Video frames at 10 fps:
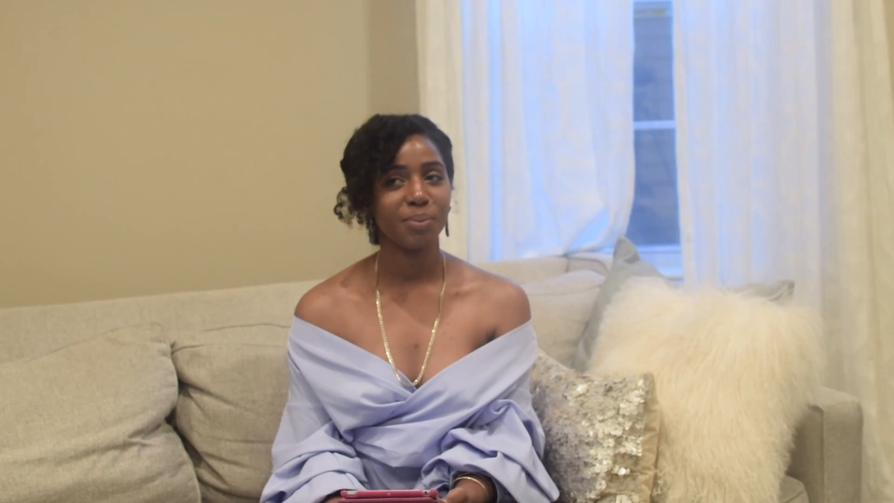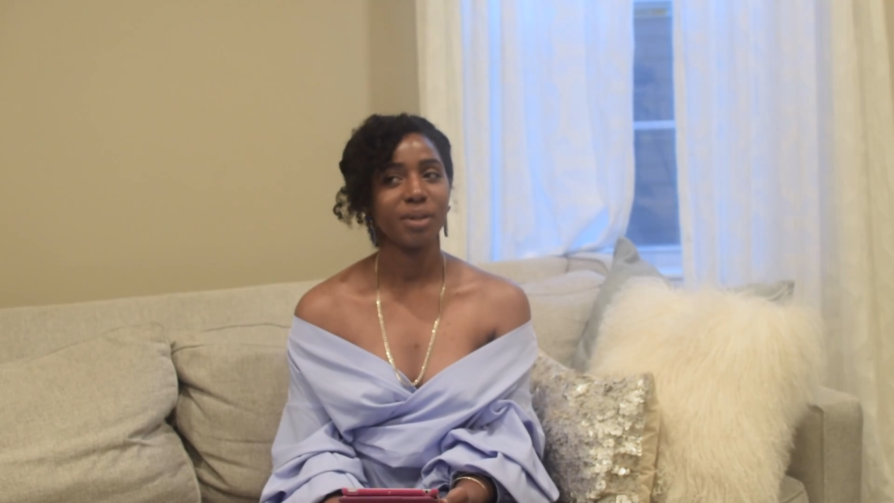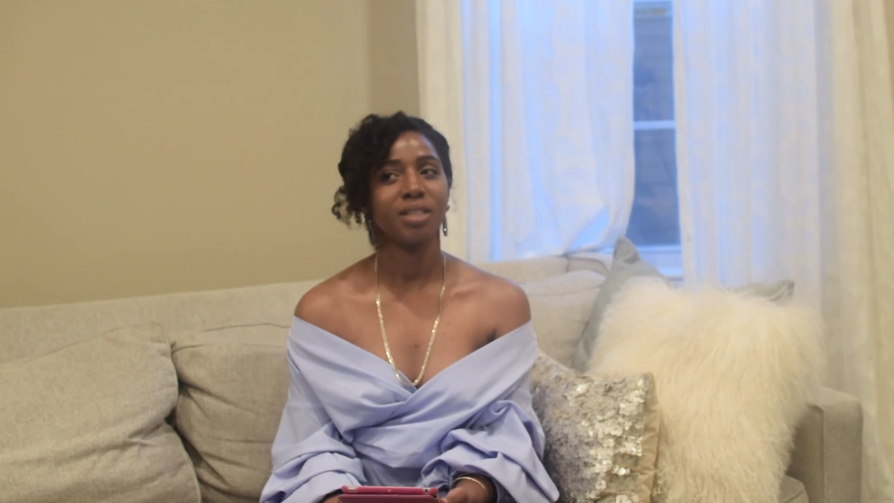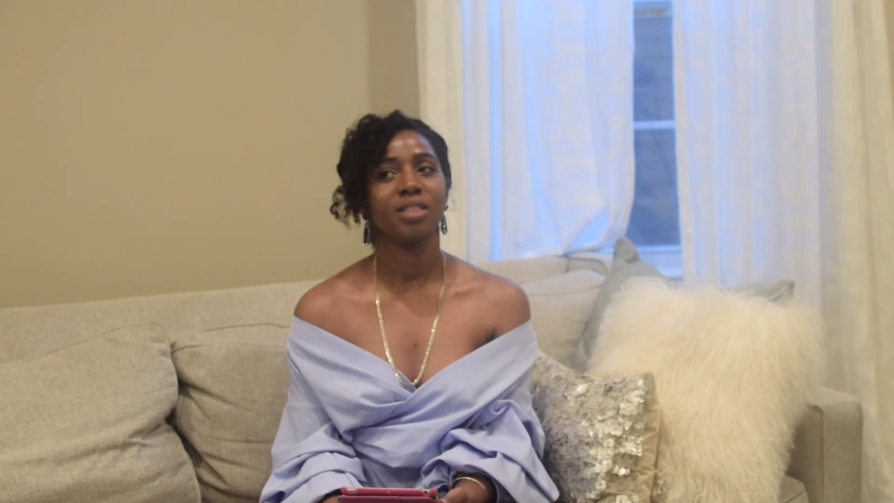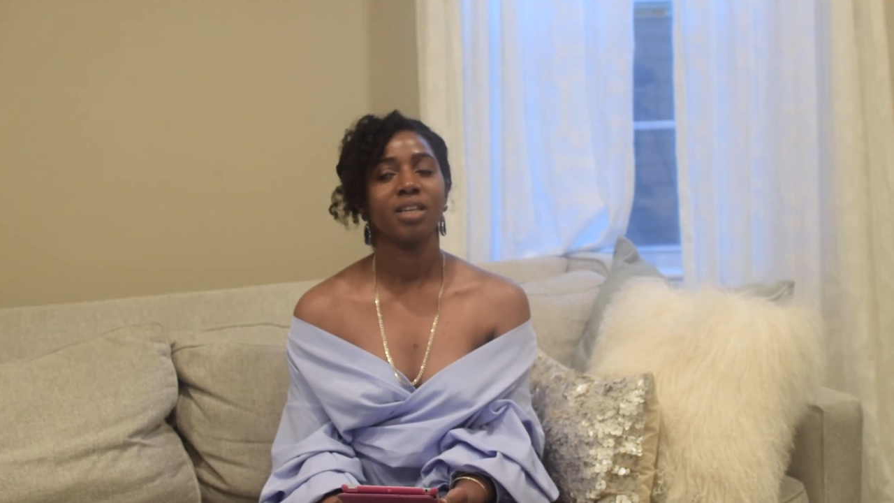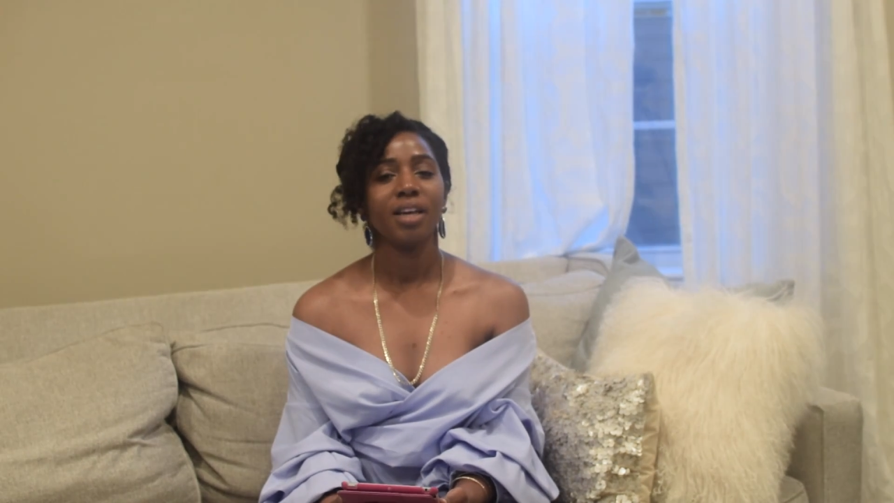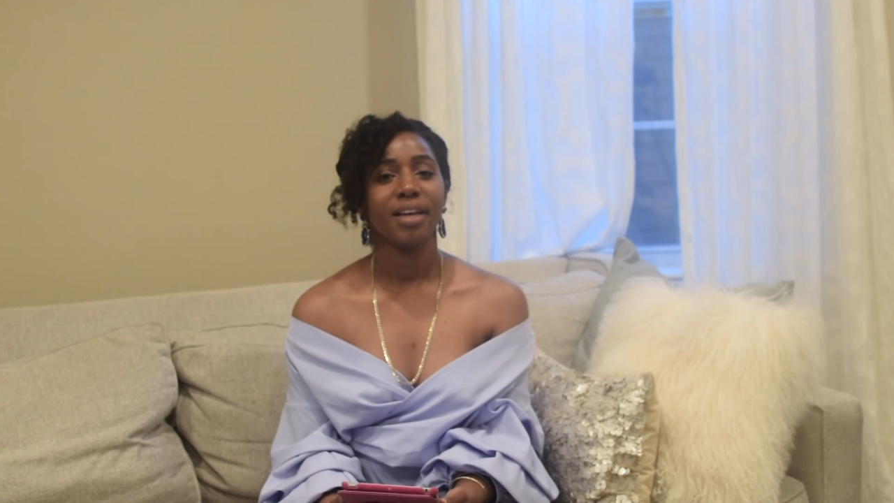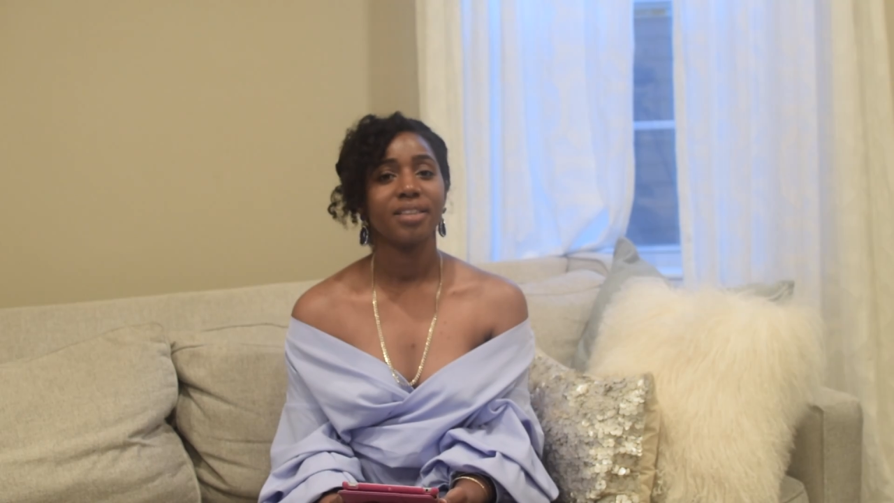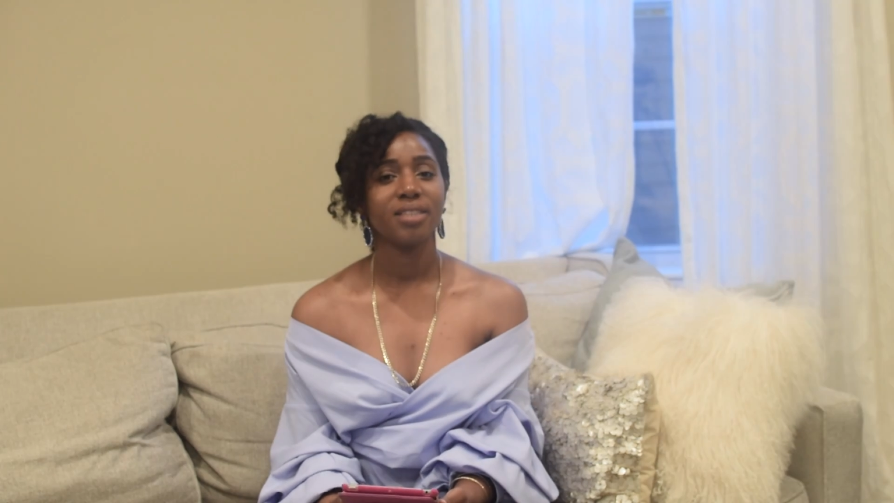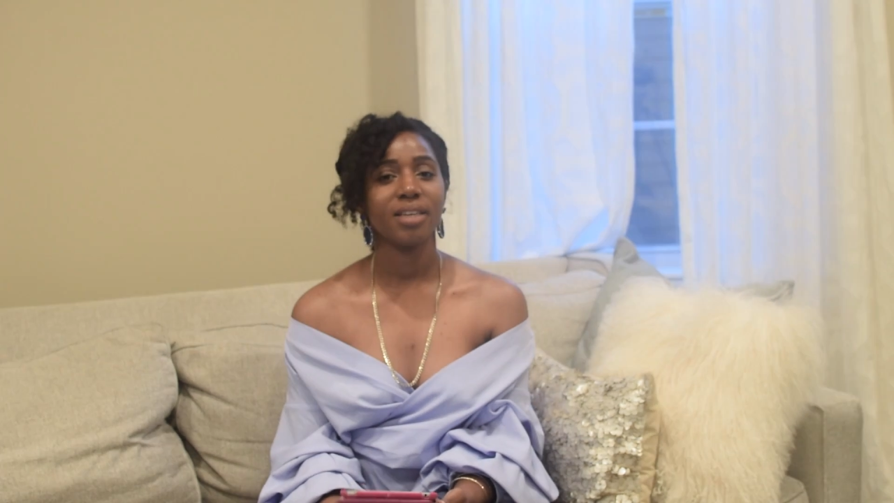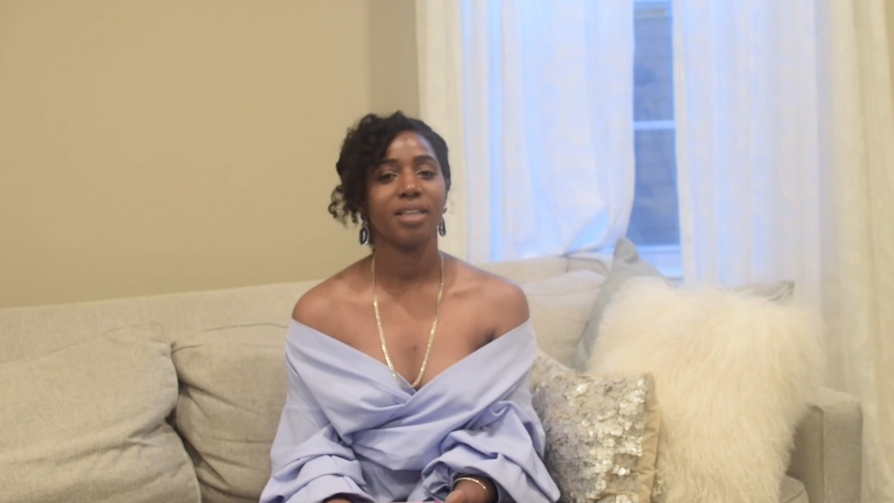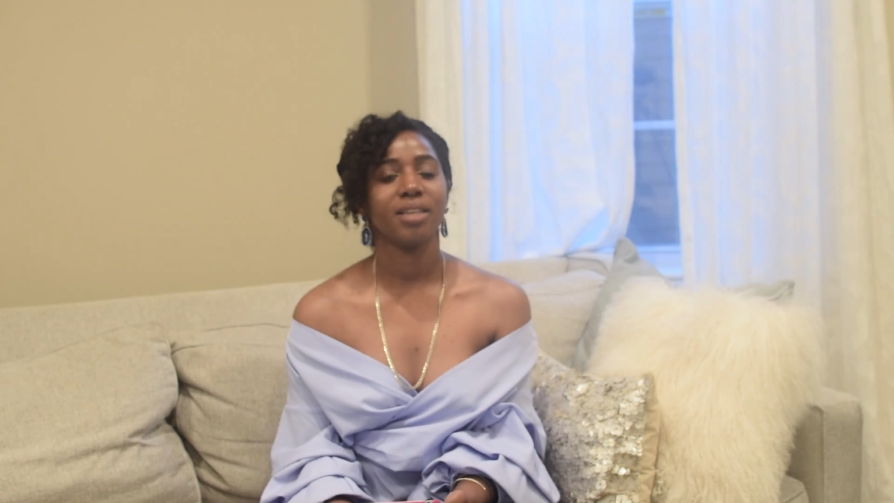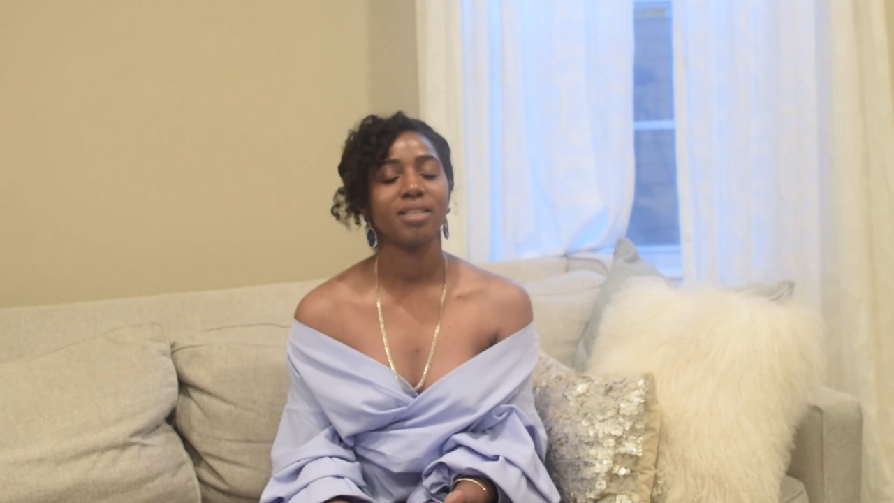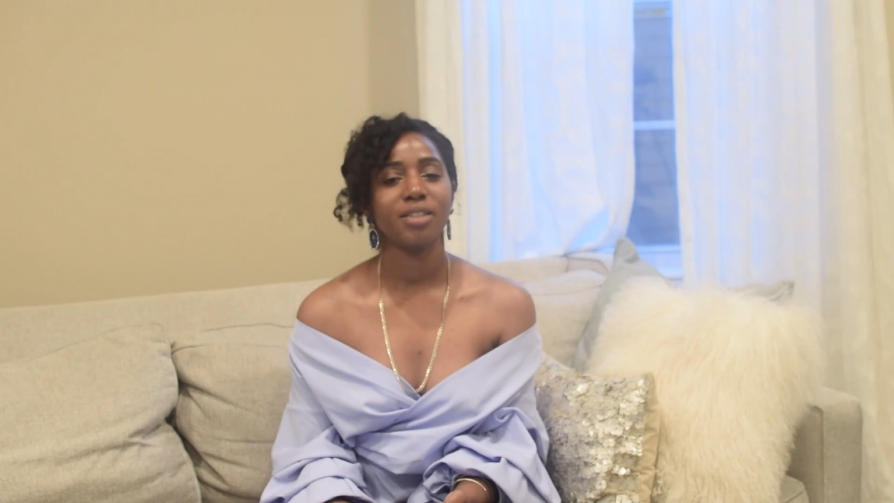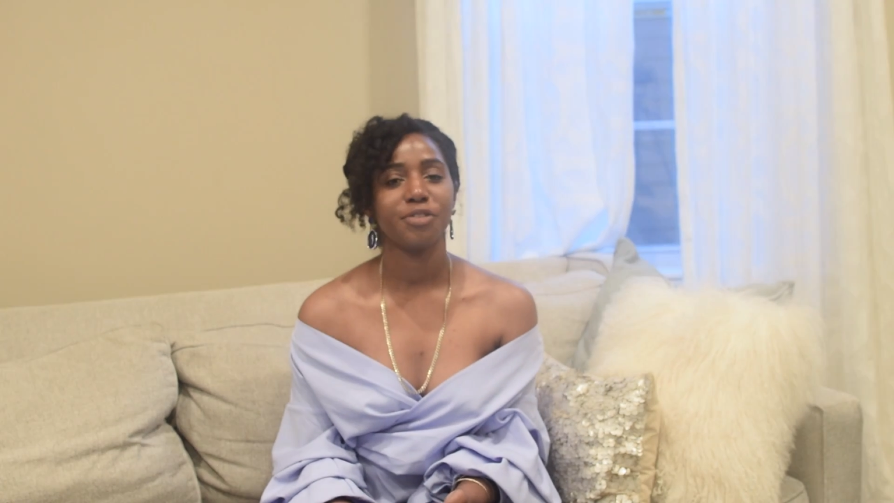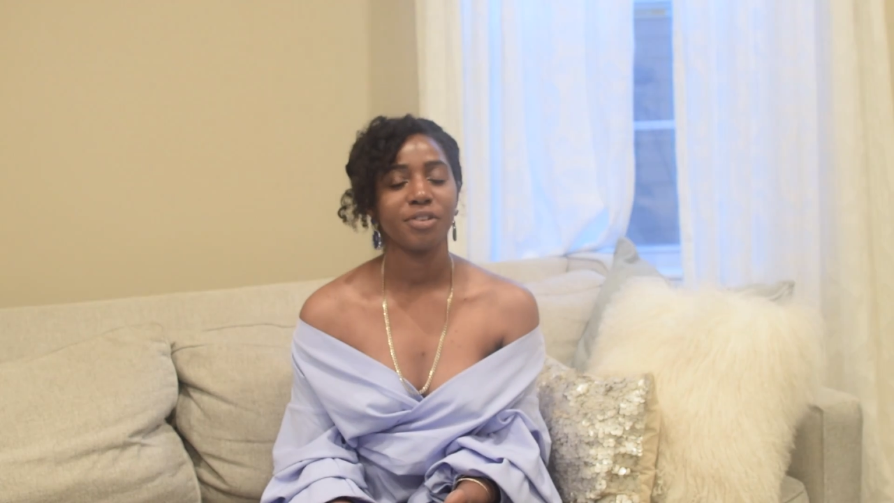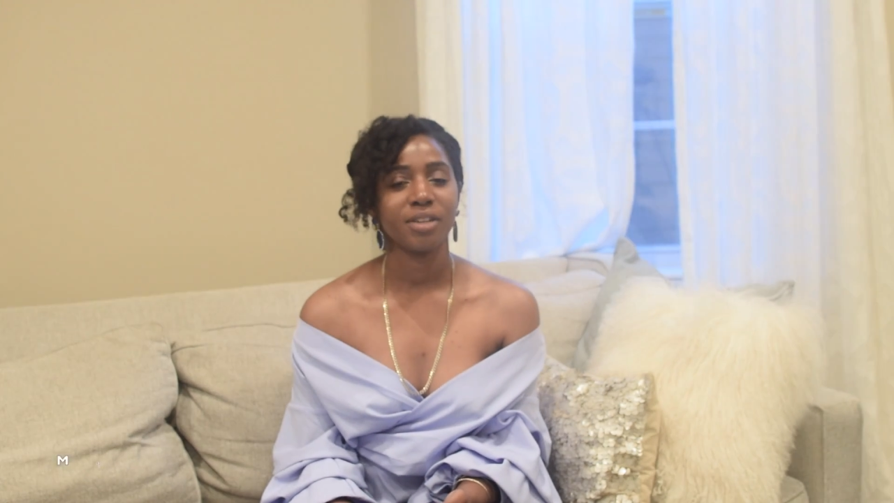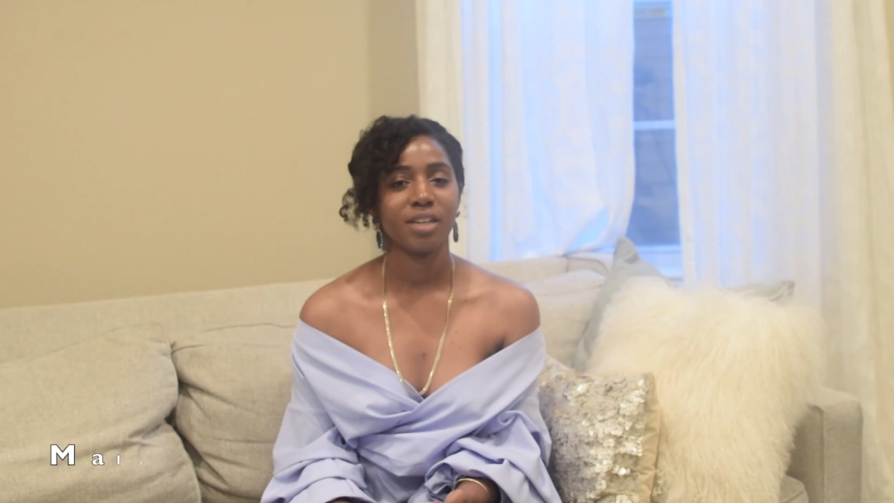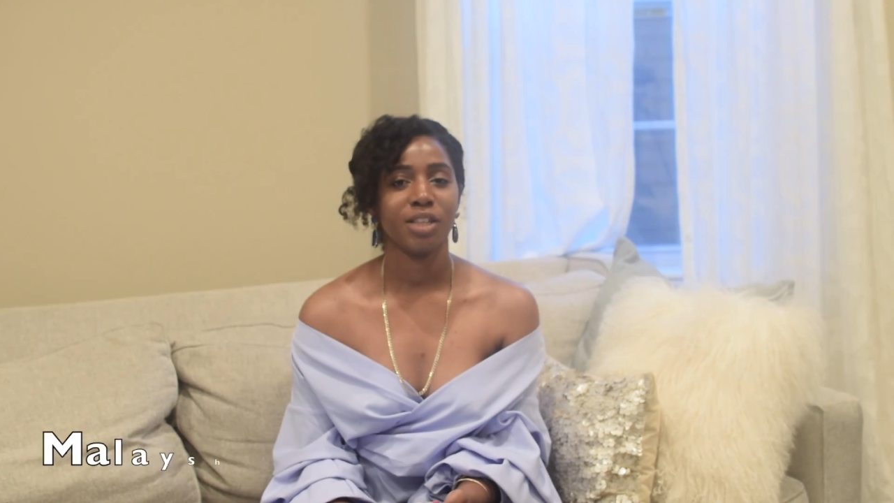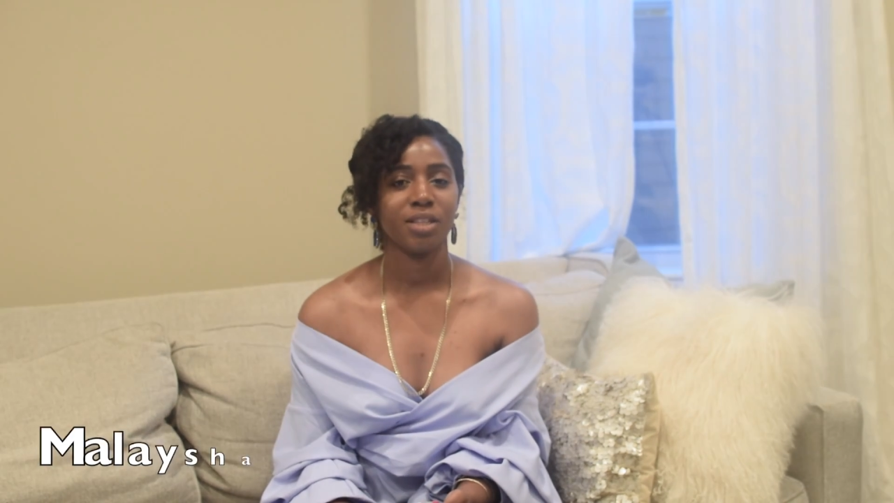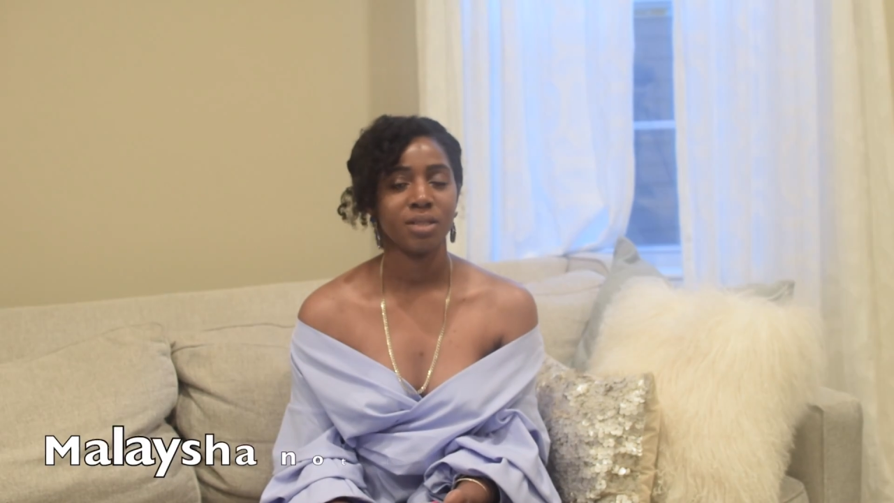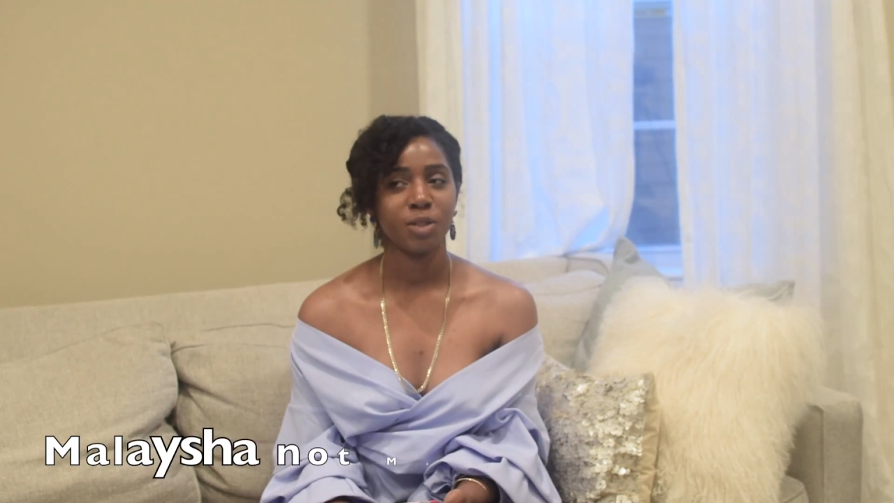but it's slightly different in the